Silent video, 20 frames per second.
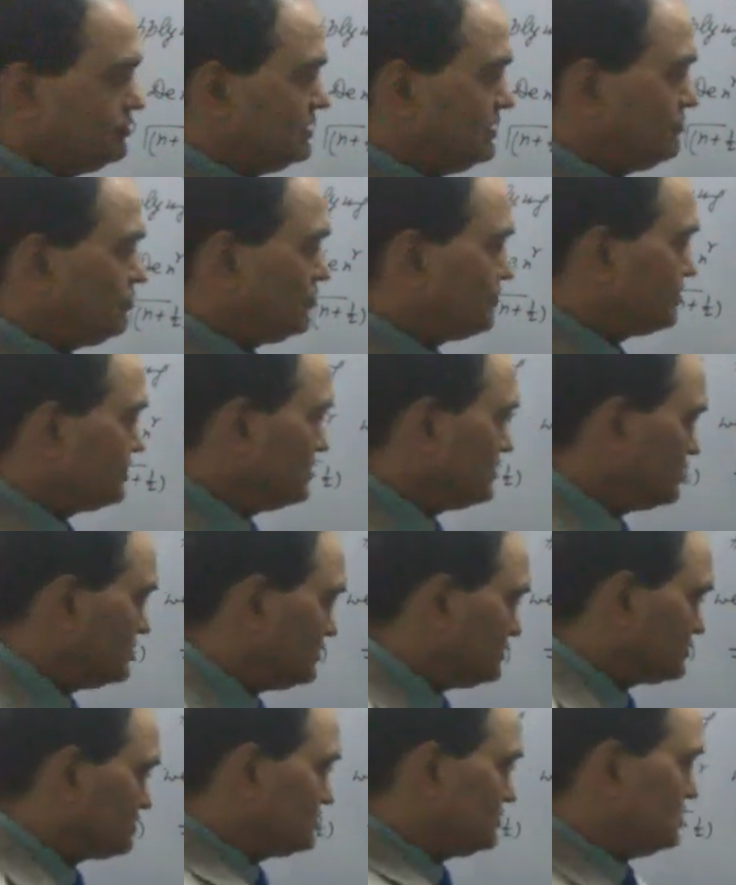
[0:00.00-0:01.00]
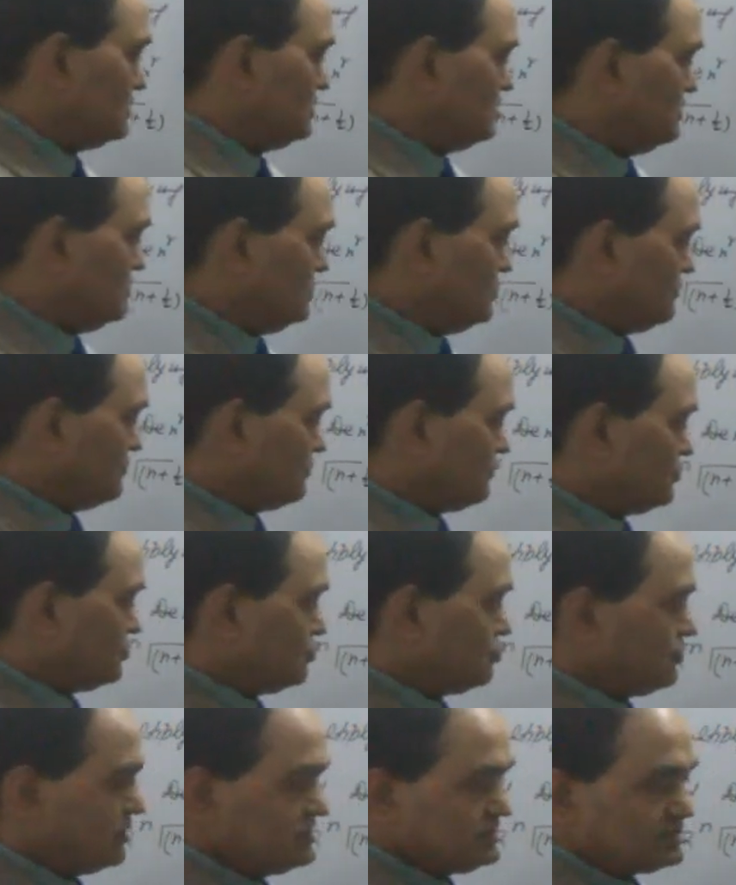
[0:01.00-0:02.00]
We have obtained this
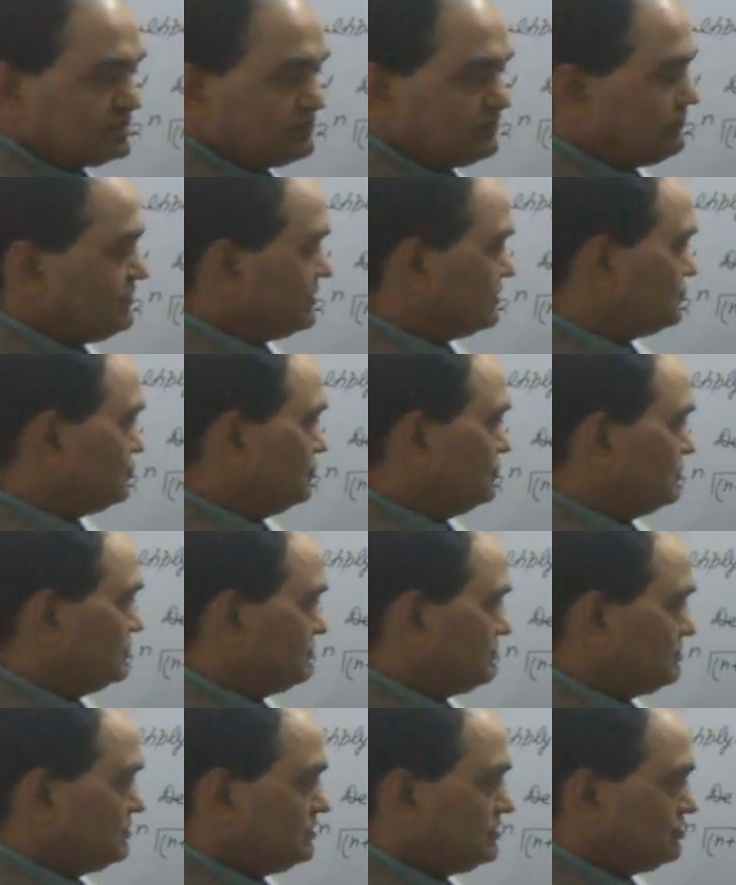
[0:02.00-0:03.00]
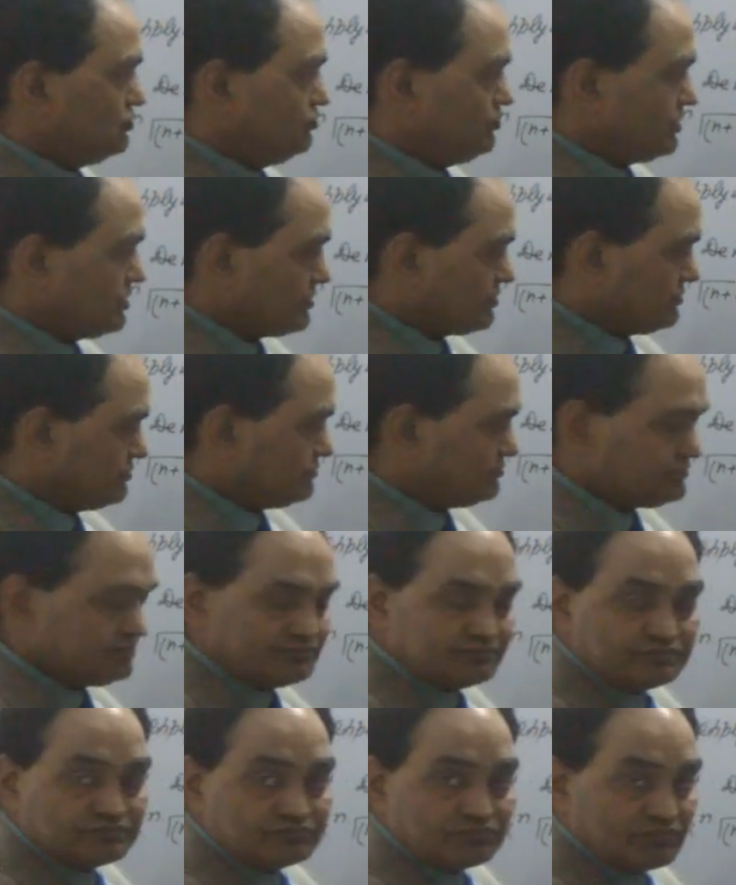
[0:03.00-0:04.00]
twice n factorial in the numerator
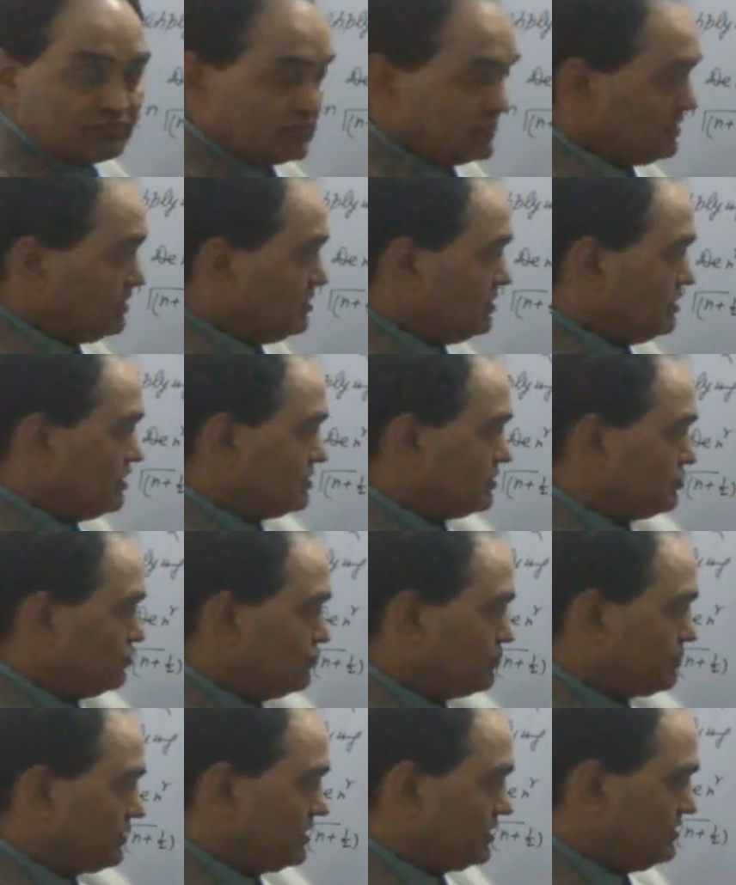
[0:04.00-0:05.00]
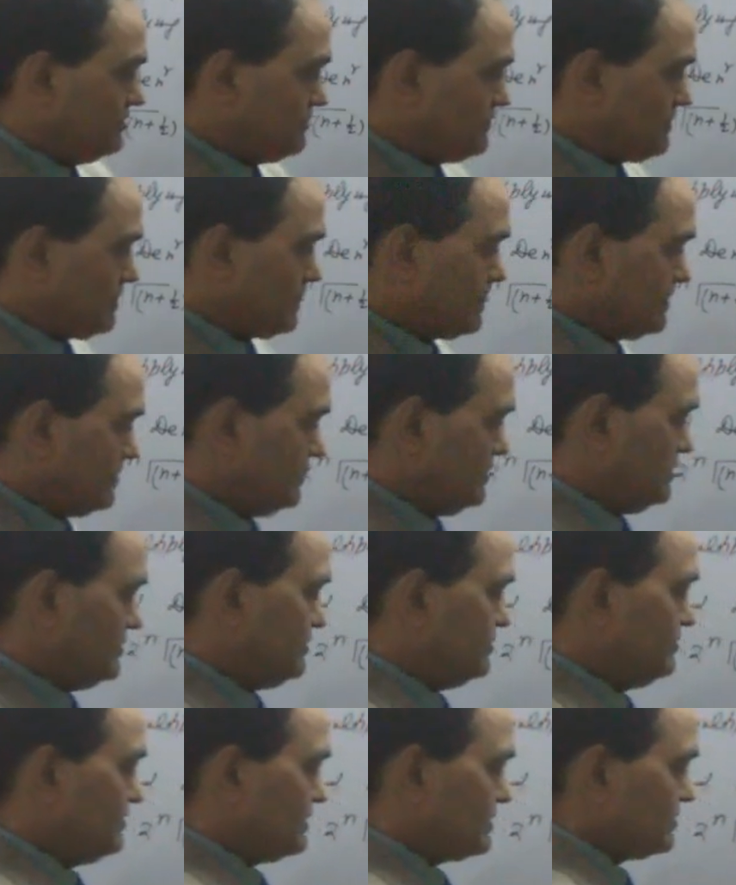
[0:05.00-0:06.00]
under root pi and
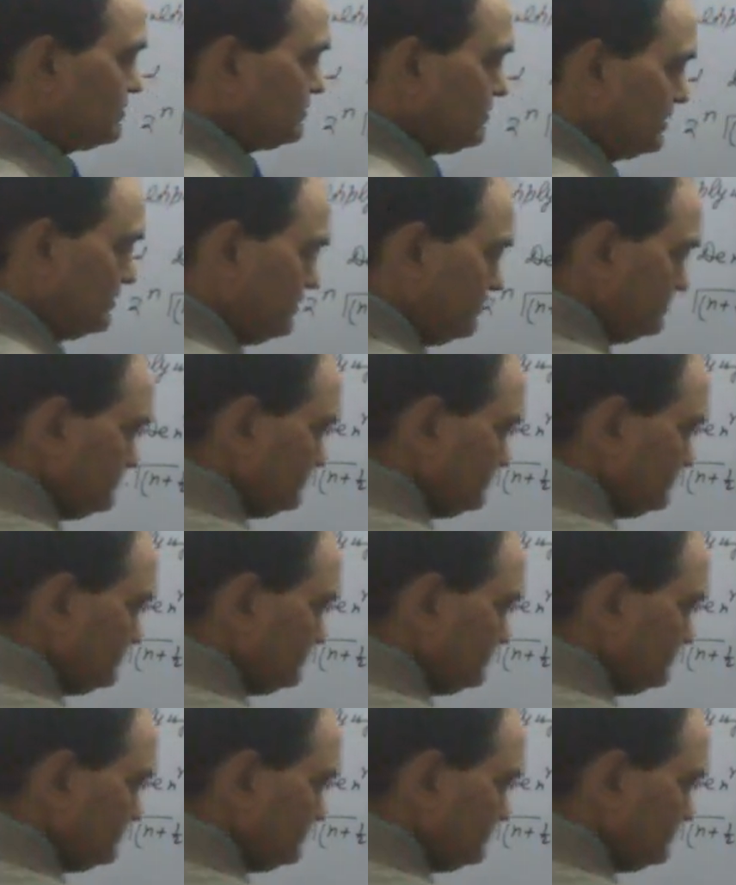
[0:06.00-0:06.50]
divided by,